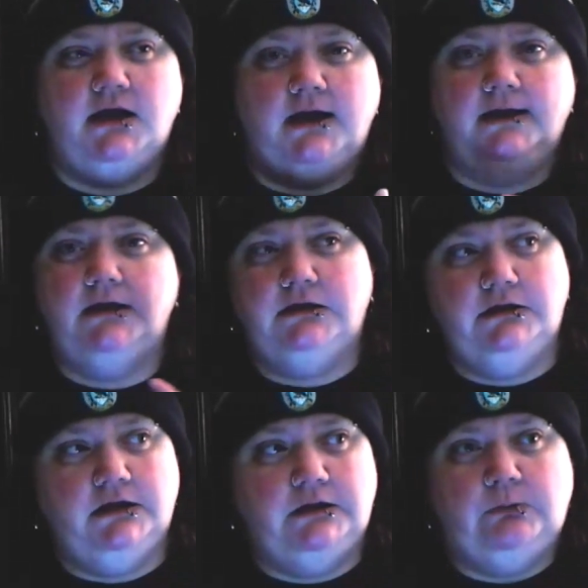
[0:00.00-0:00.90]

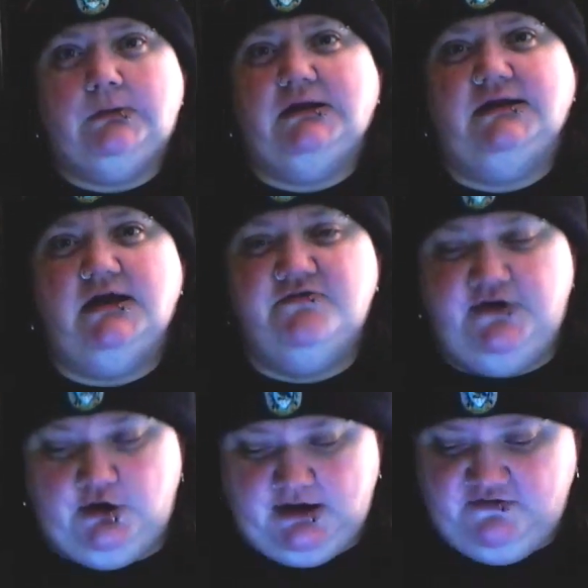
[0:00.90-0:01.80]
I really love
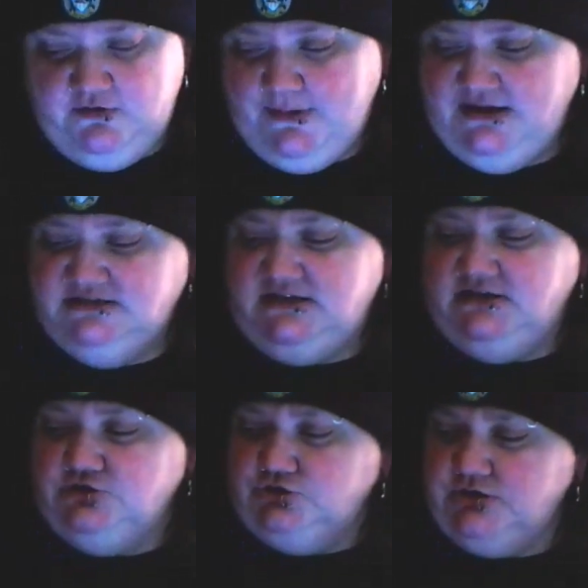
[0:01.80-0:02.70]
hearing everybody's
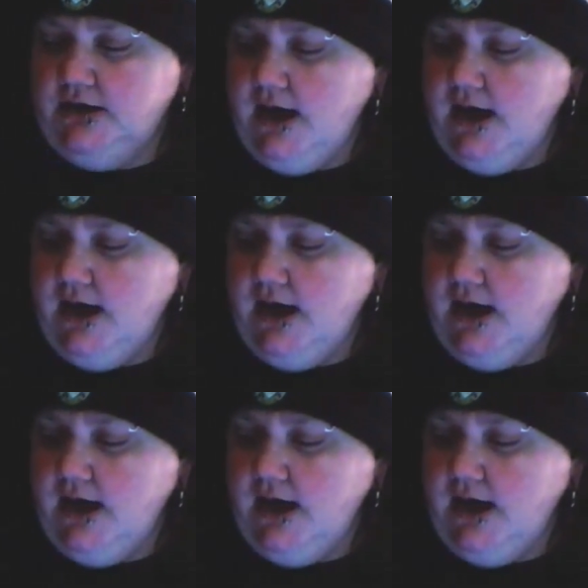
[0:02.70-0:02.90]
answers.